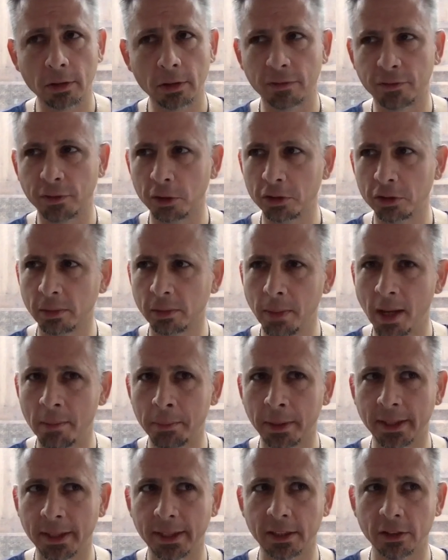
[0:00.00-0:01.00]
First
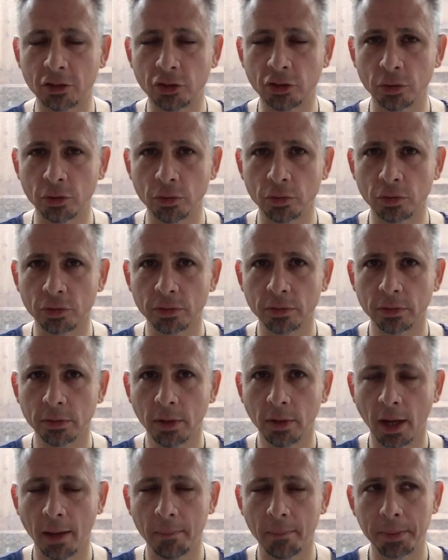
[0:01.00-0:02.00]
Amendment issues, right?